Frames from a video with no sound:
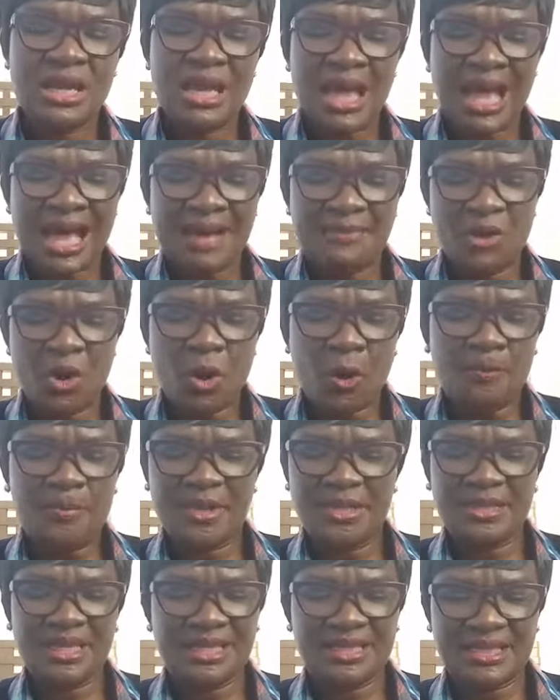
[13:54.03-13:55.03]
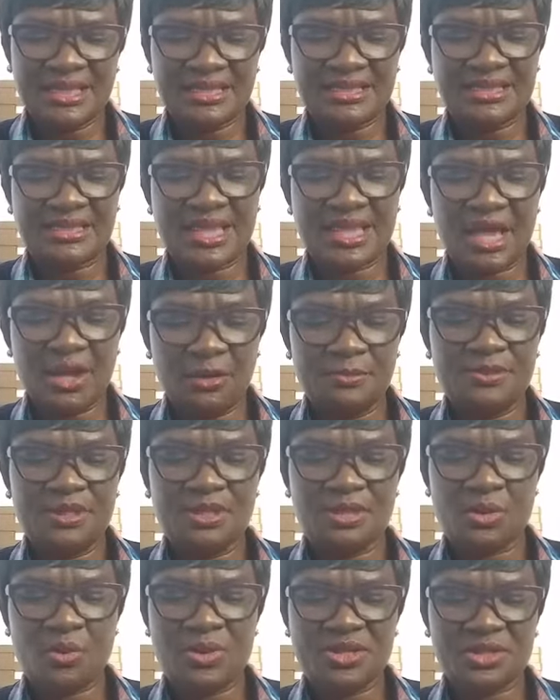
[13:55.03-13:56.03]
I'm hoping that this has
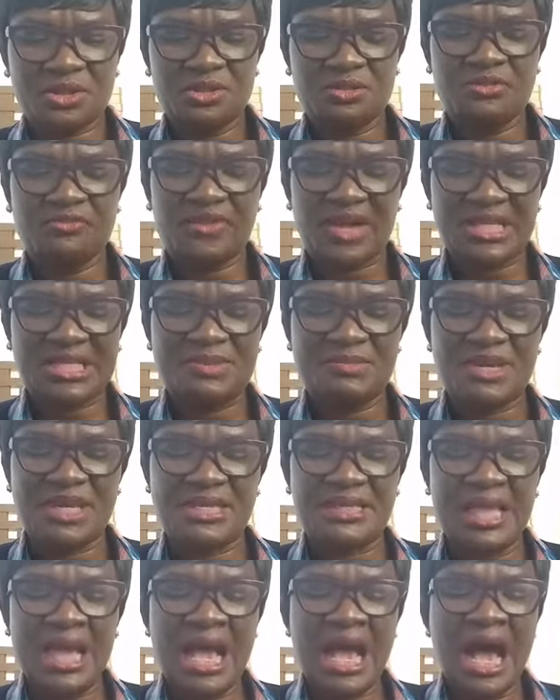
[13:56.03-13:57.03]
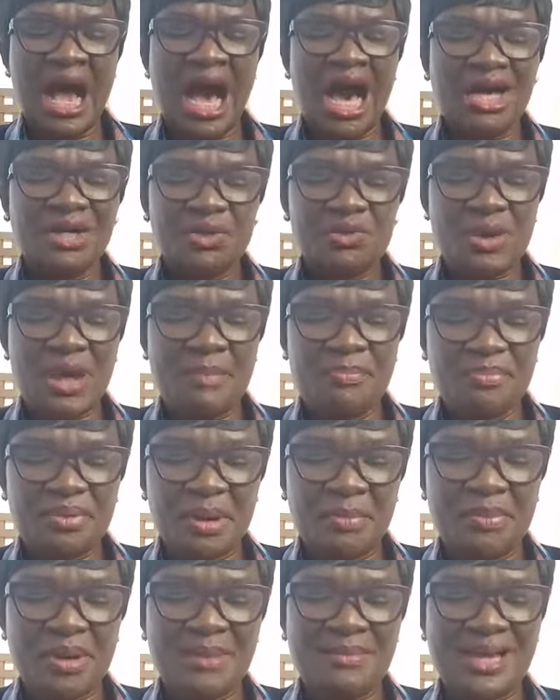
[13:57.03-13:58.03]
helped. The question you've asked me is, how do I
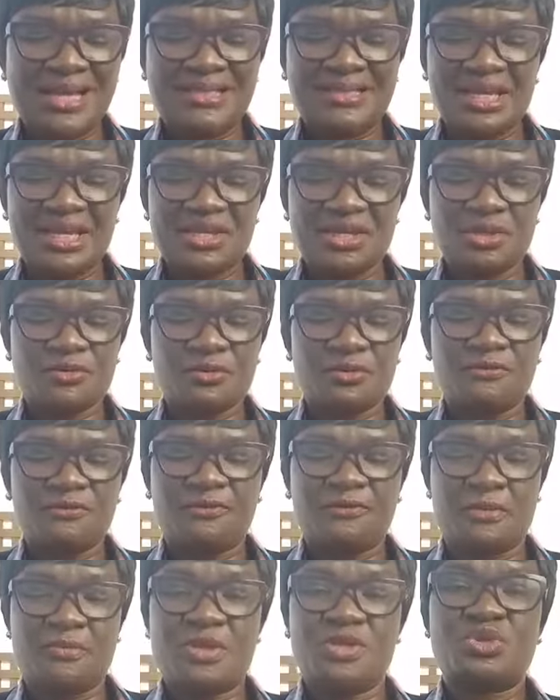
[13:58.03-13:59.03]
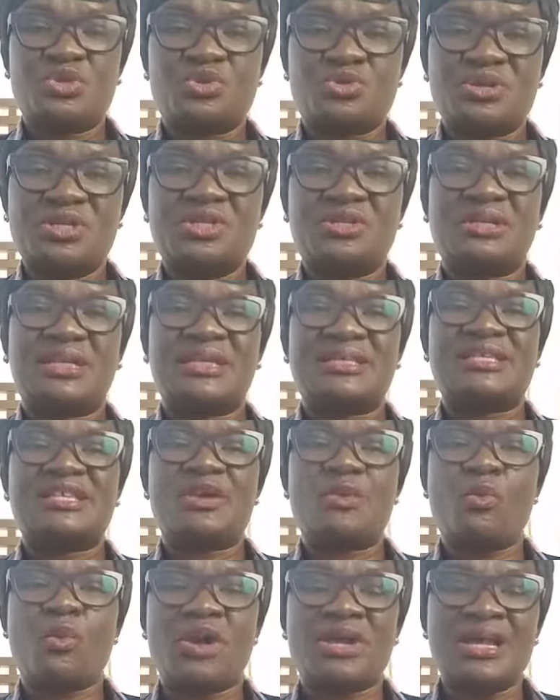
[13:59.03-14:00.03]
prepare my 10 year old for menstruation? I
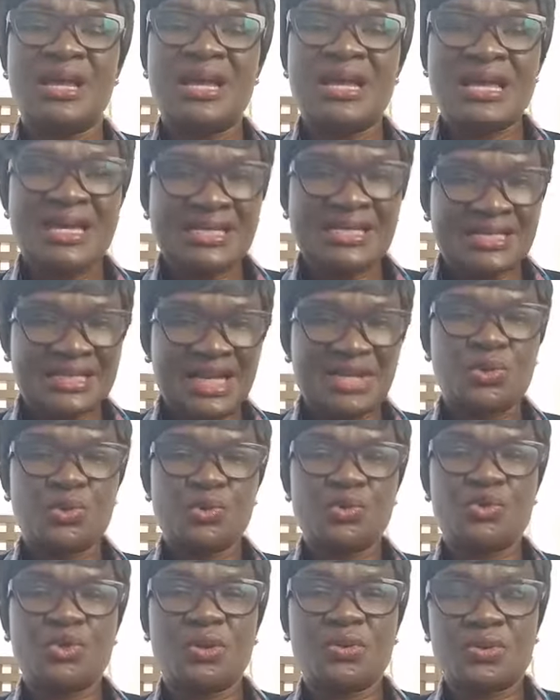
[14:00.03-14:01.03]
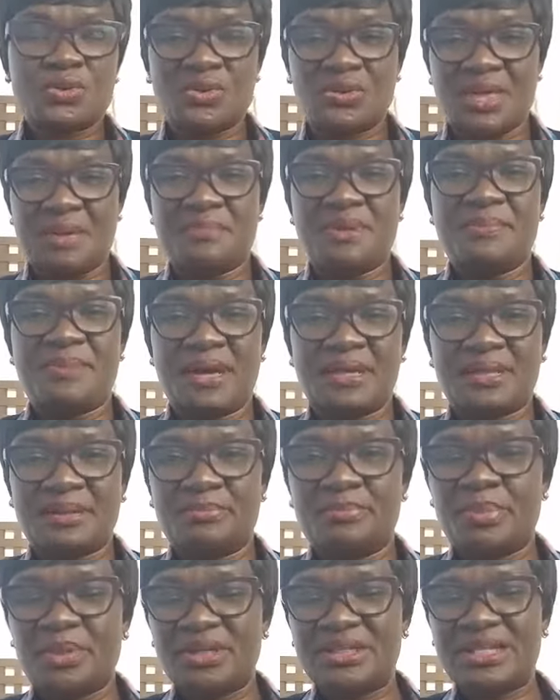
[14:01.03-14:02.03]
say, one, start to talk to them about the
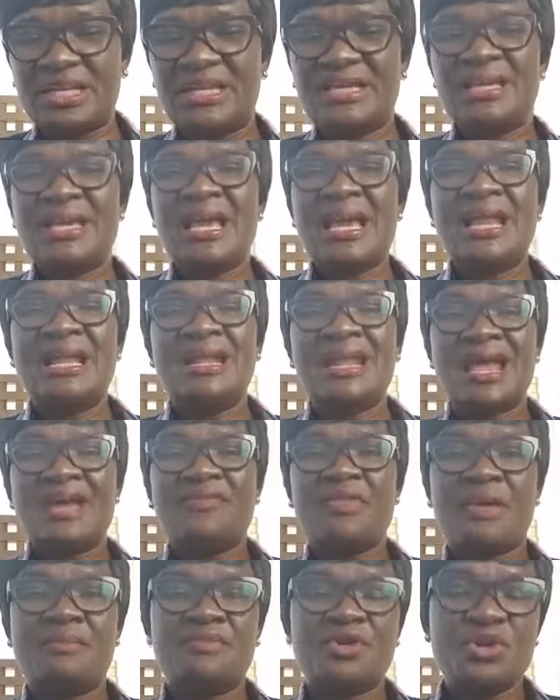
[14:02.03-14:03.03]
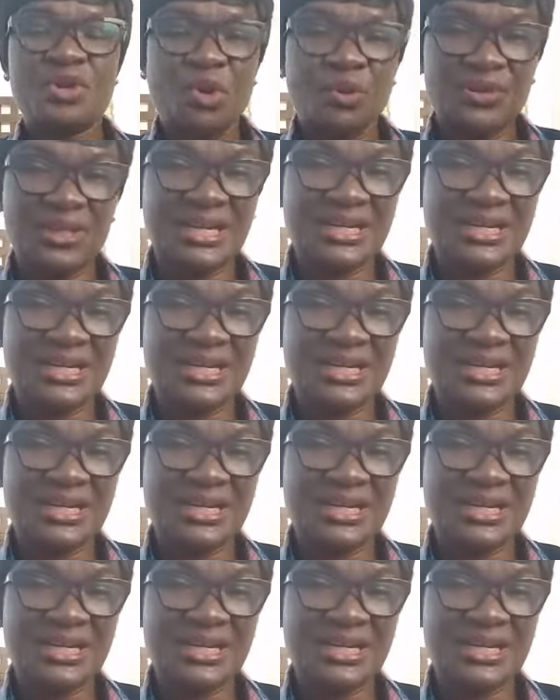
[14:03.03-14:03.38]
body. Let them know the